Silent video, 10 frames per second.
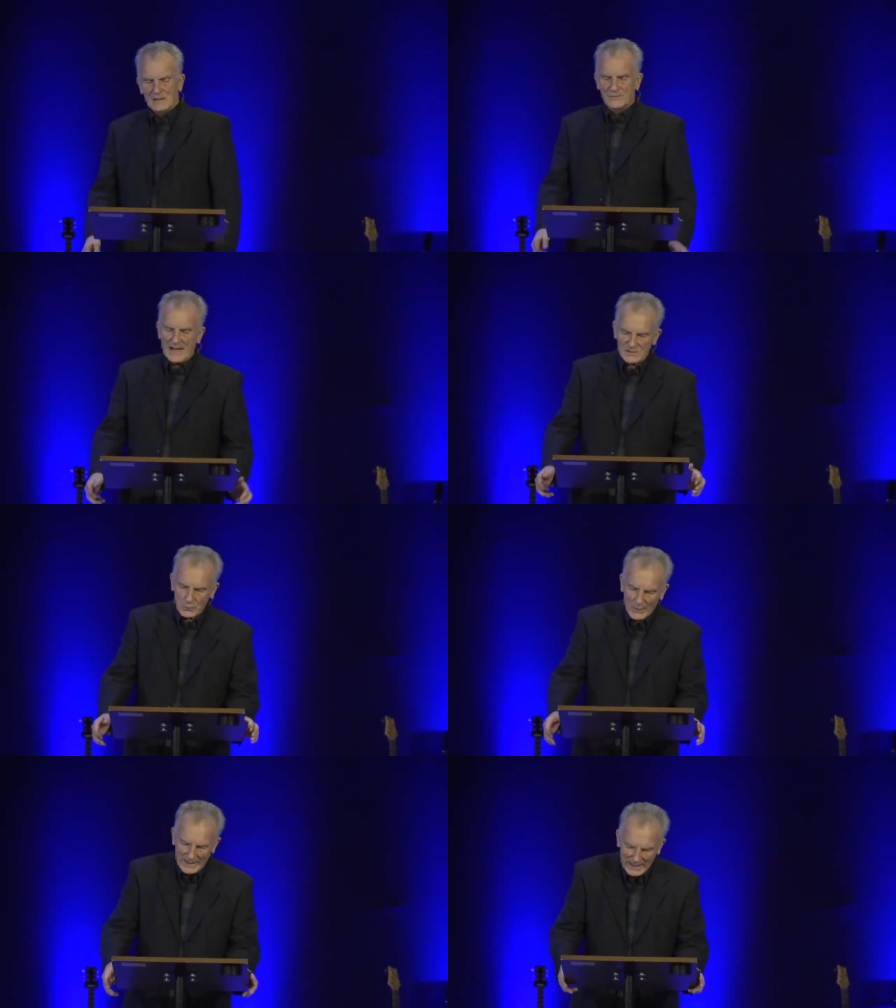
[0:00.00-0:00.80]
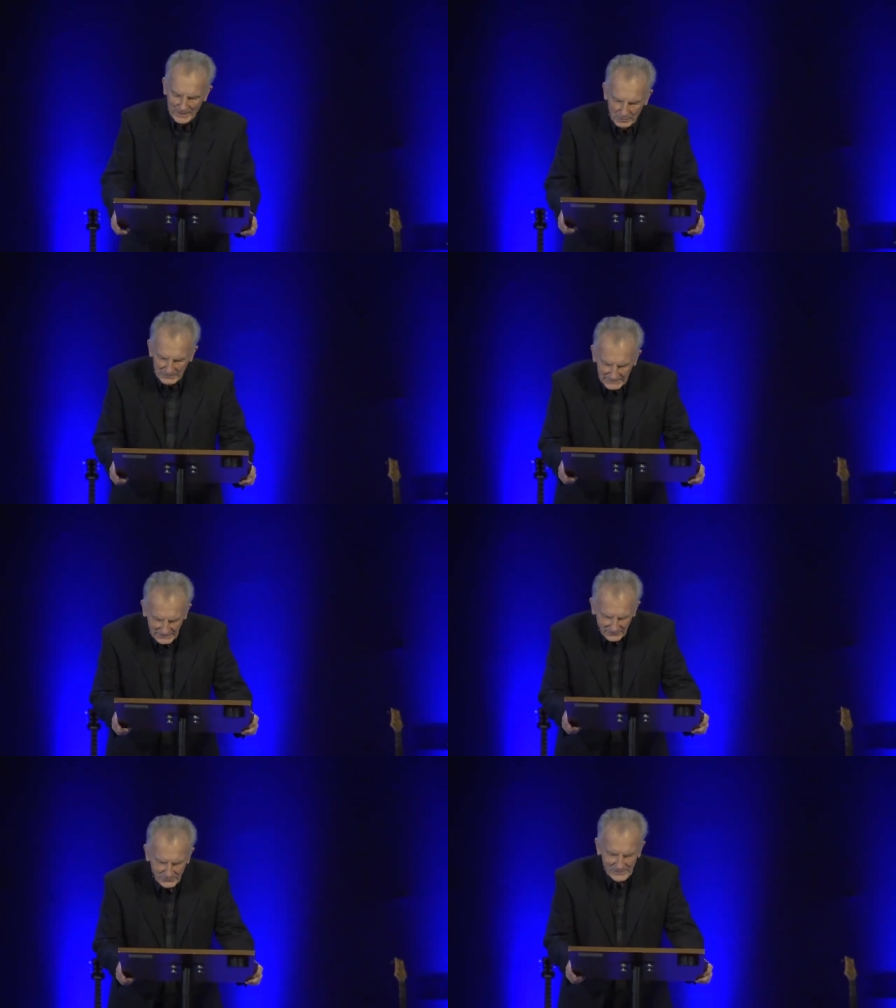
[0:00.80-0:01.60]
That's why I
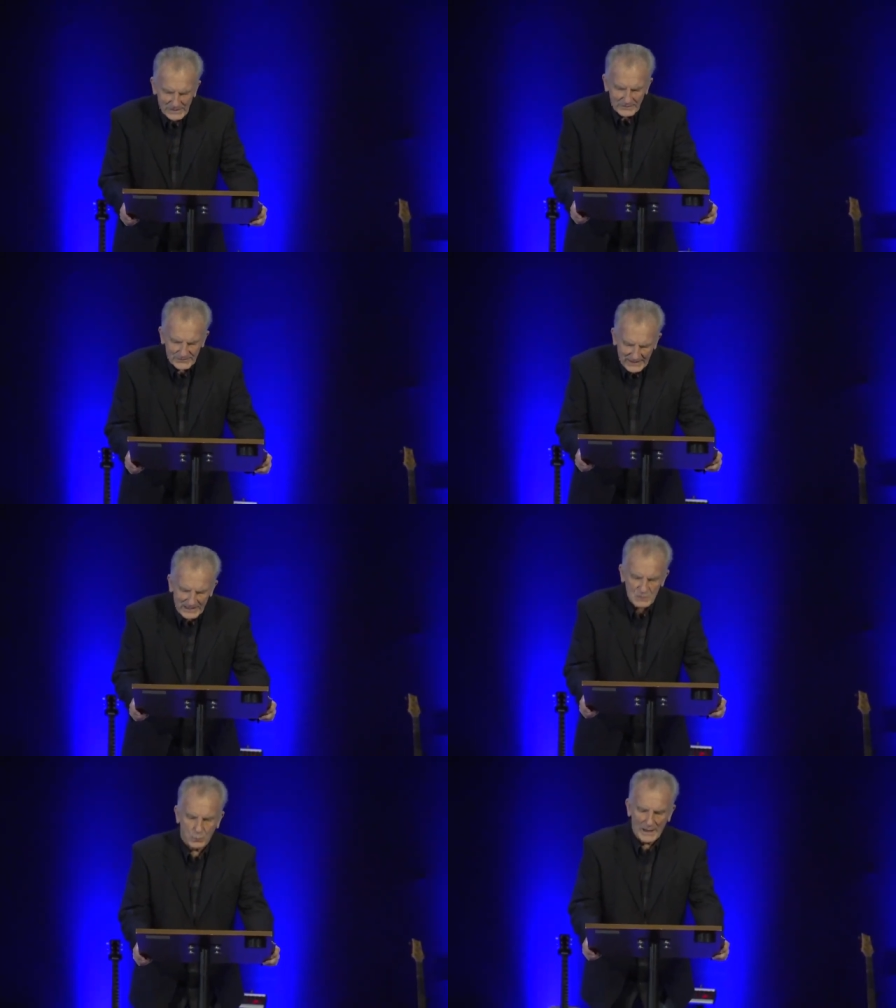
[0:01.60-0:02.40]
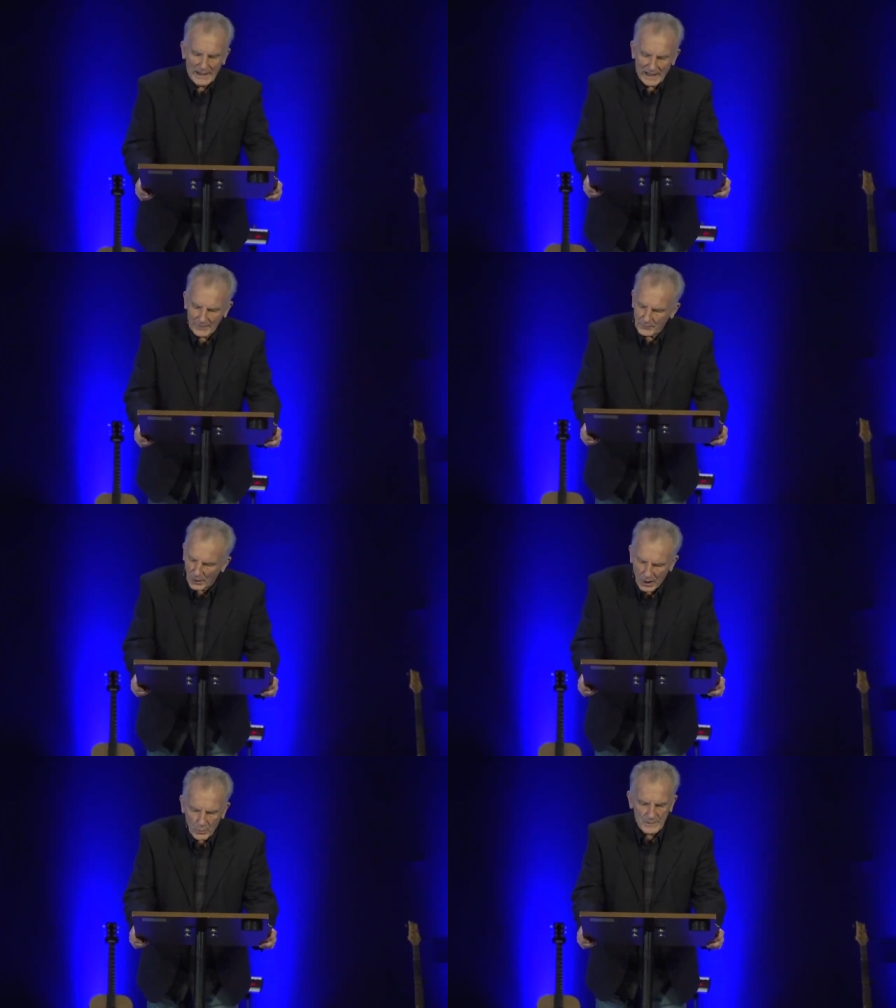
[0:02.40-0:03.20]
believe. That's why I'm
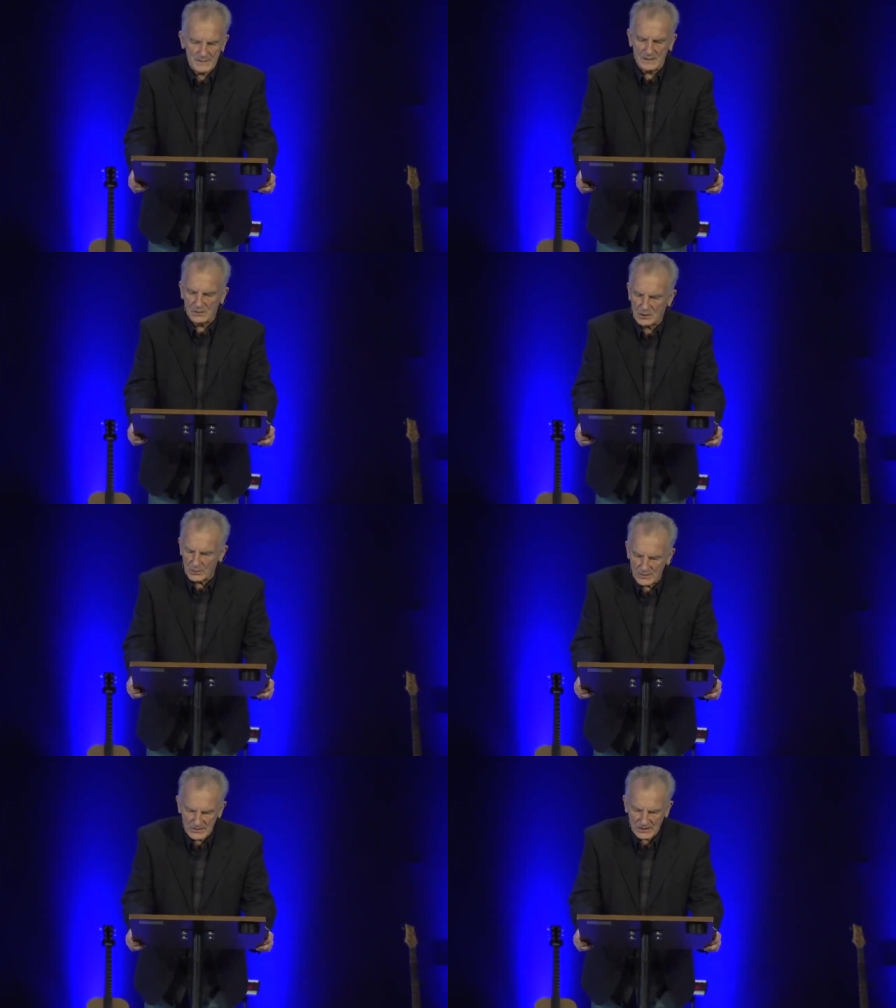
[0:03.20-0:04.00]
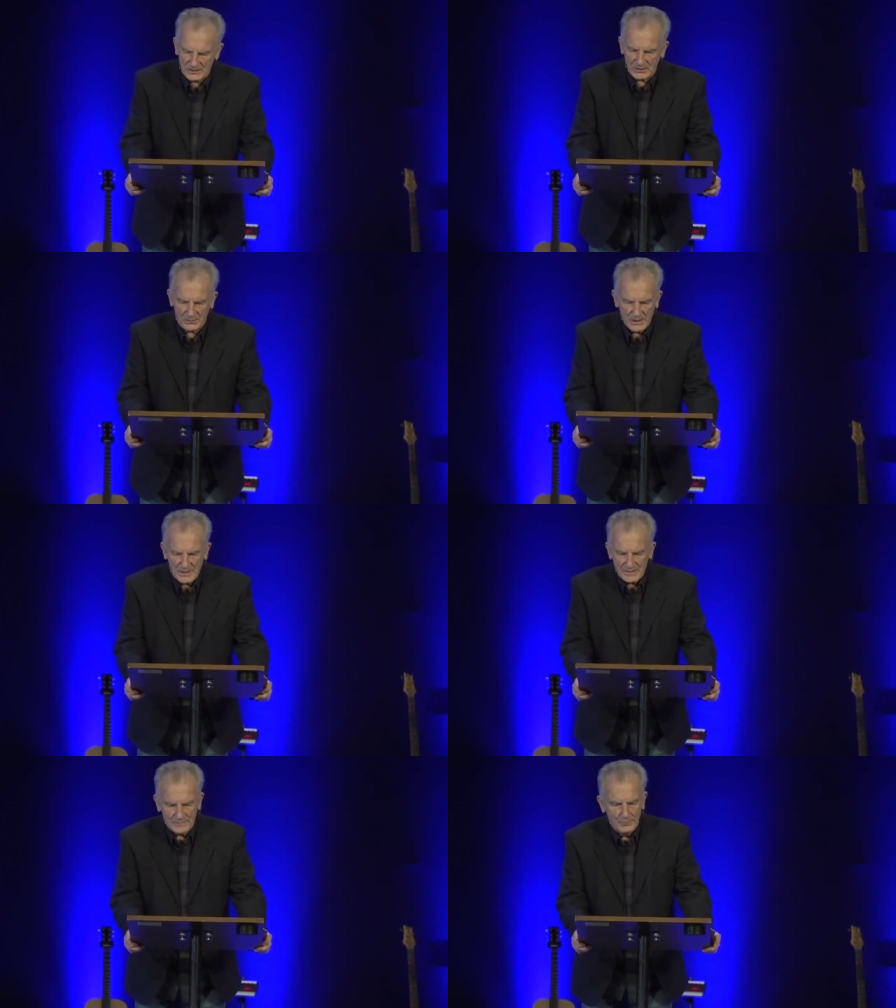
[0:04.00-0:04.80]
always encouraging you
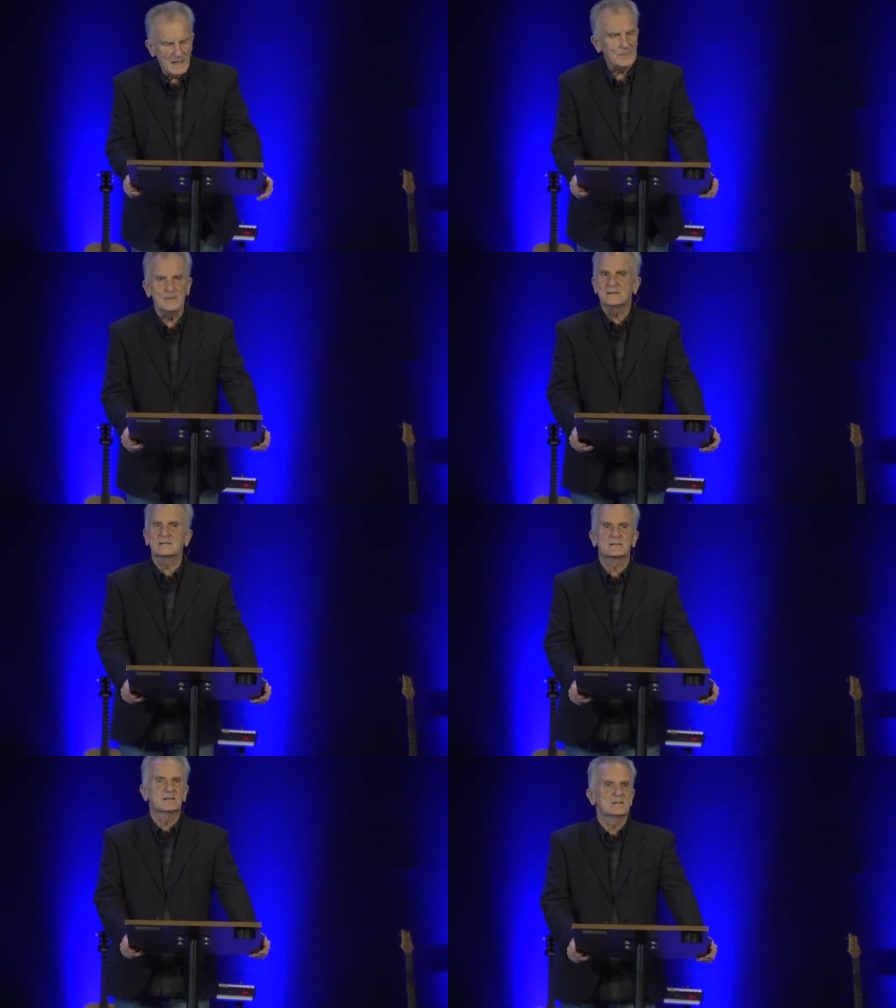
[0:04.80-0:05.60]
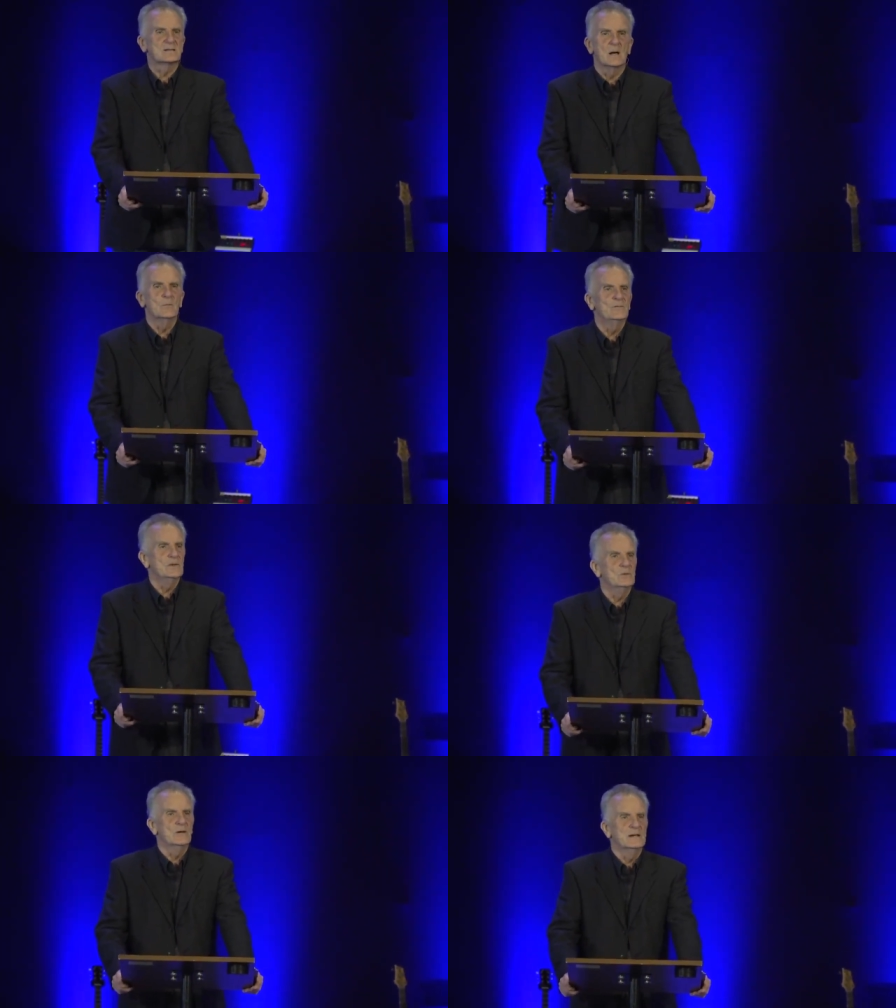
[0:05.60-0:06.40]
Maybe to some of
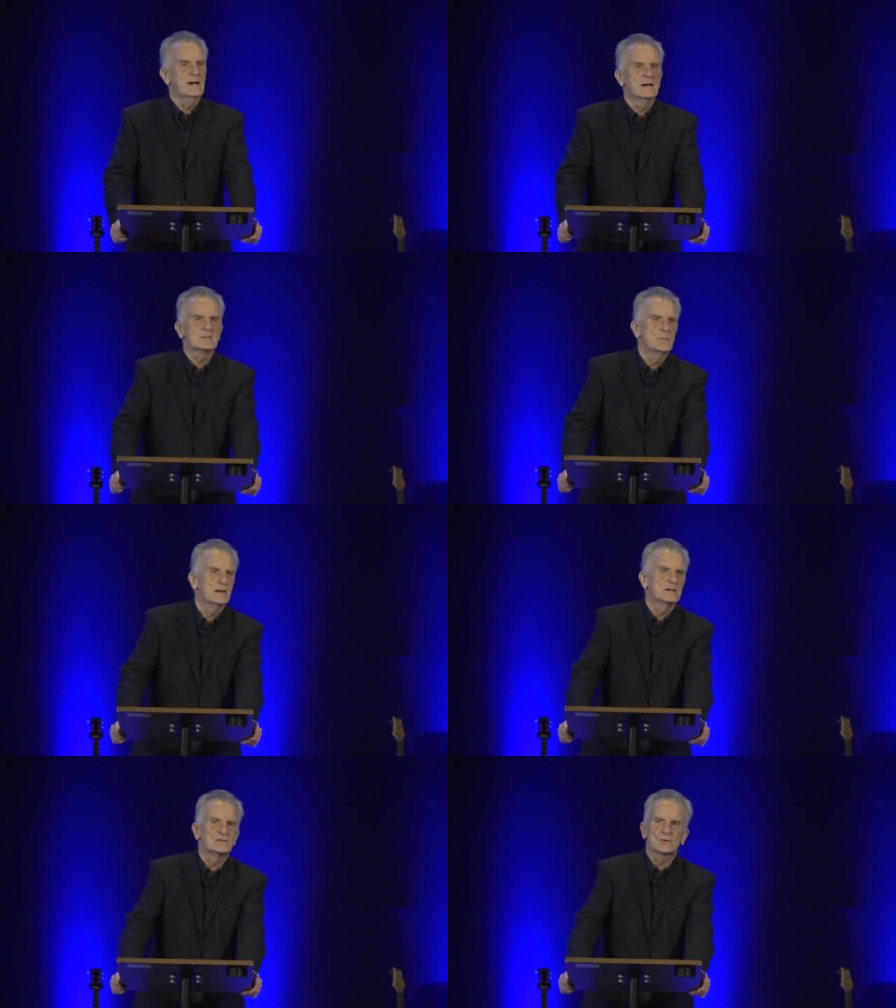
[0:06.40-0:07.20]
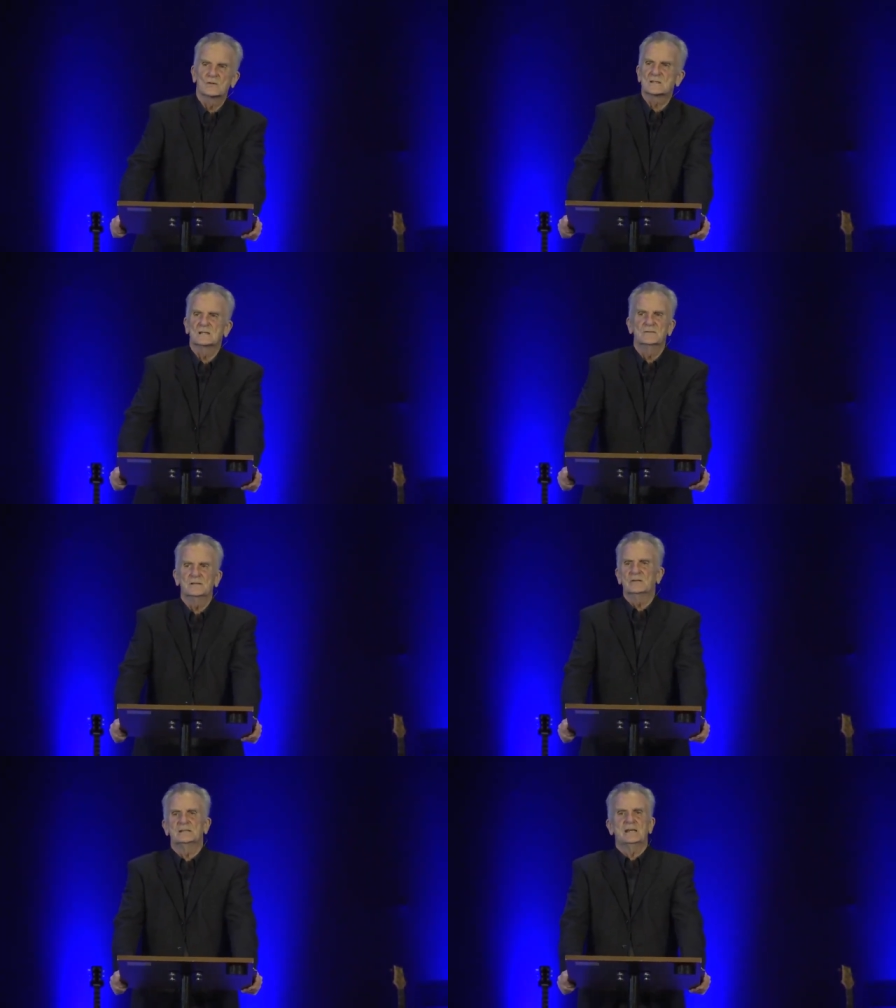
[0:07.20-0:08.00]
you, it has been a source of
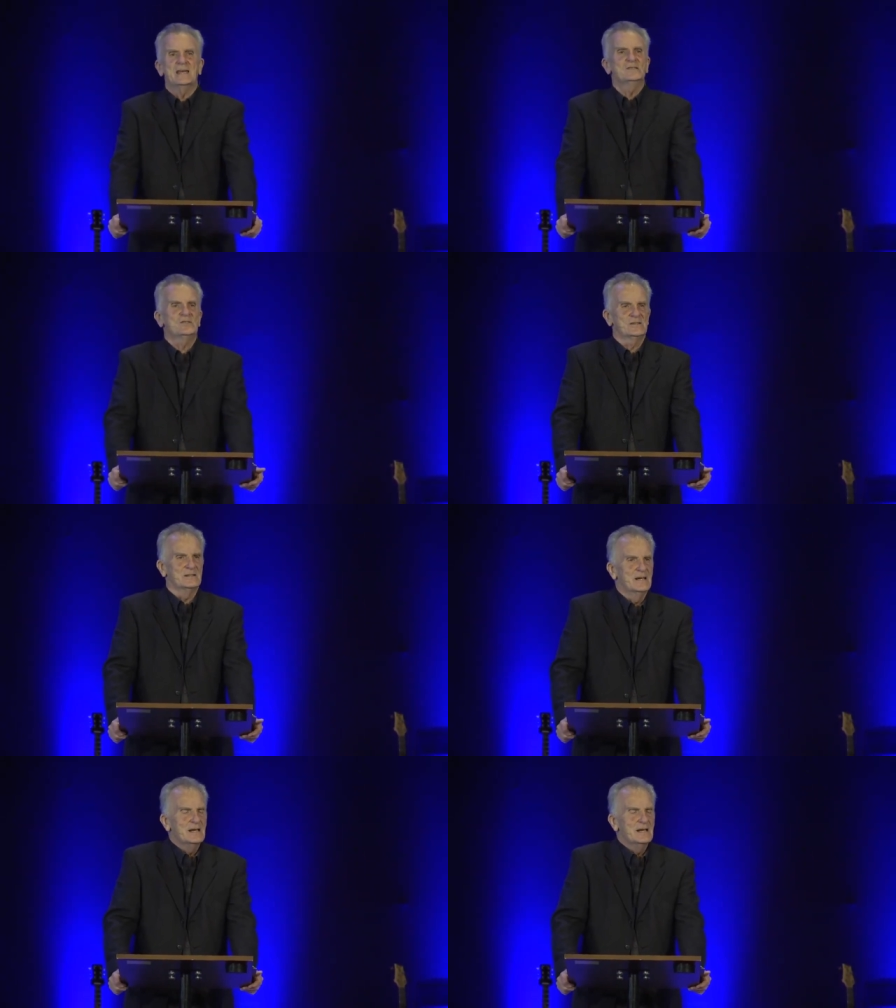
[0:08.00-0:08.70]
irritation.